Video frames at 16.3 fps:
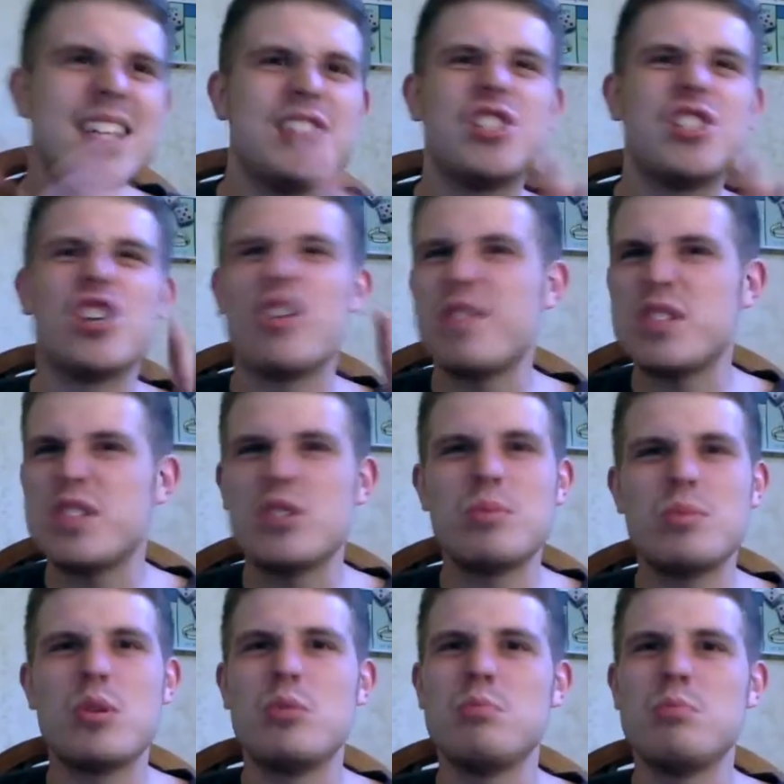
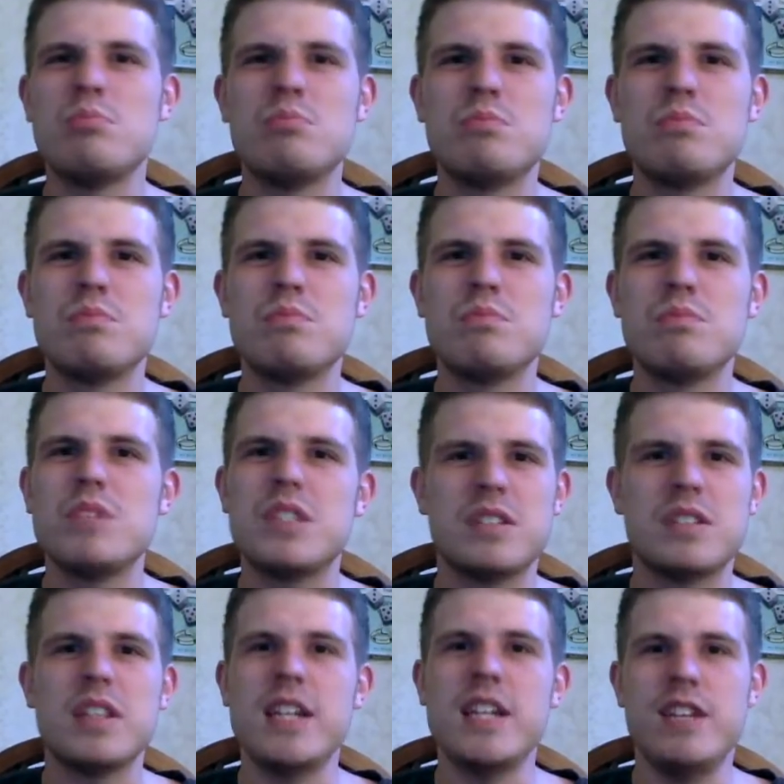serviceable.
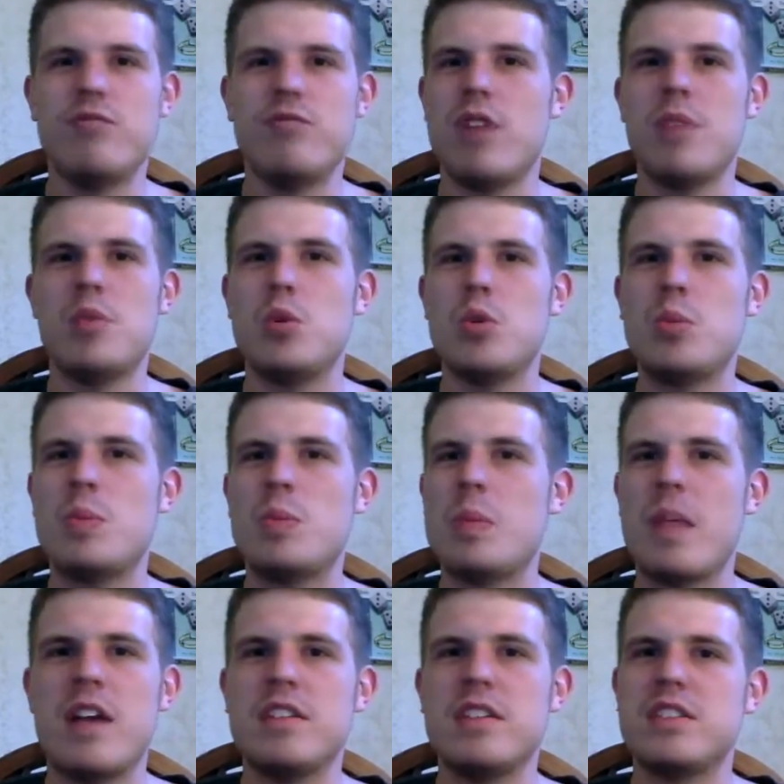This lead rebel
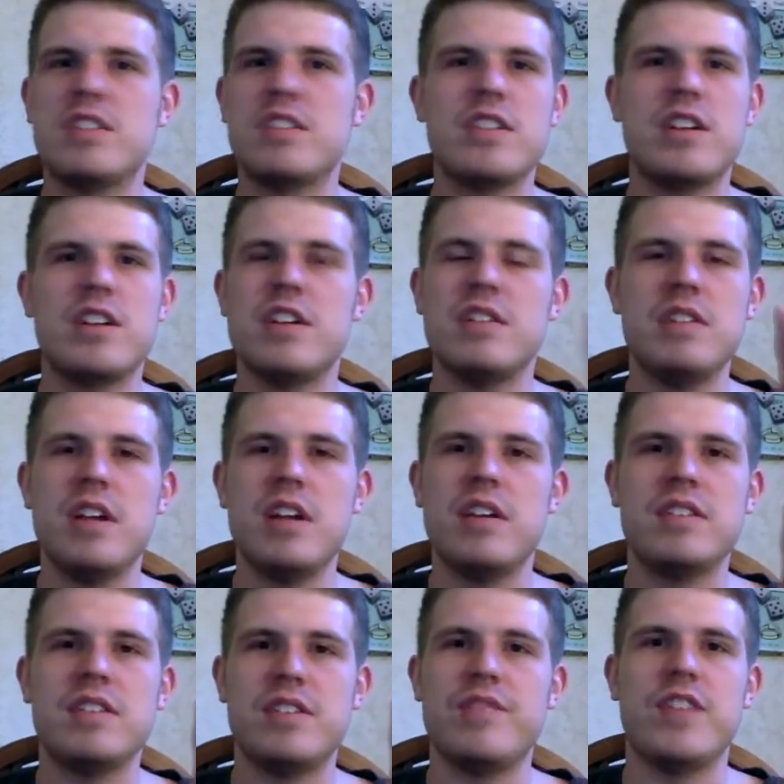as
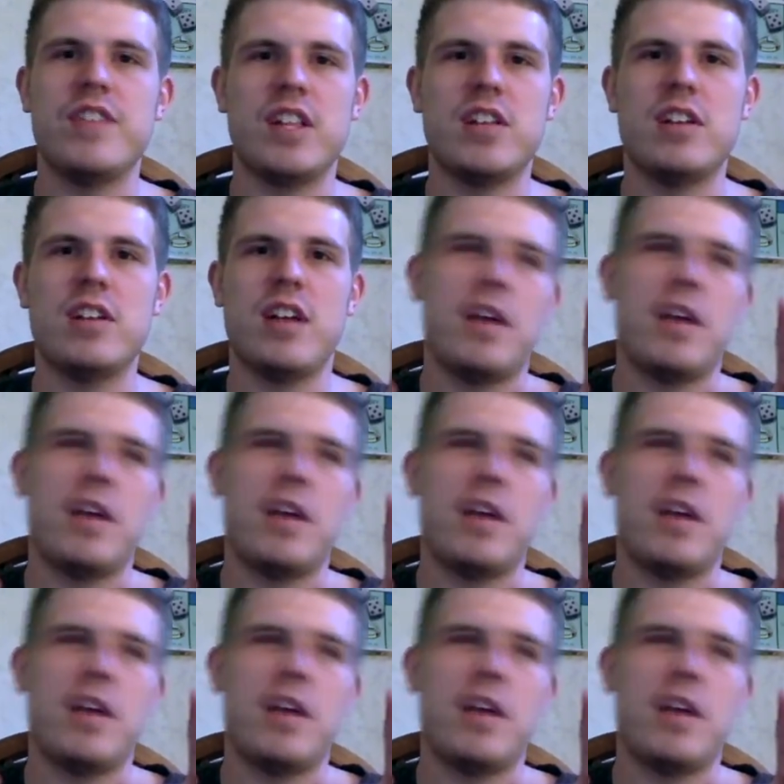a villain.